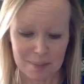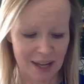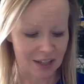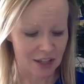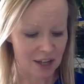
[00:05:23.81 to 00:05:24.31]

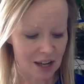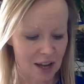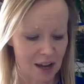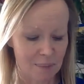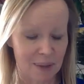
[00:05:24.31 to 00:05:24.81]
page,
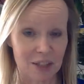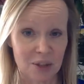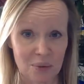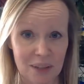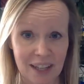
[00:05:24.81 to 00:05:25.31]
on
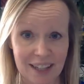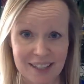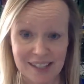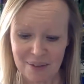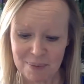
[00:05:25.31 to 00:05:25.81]
page
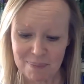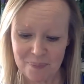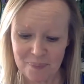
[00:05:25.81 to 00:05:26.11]
397.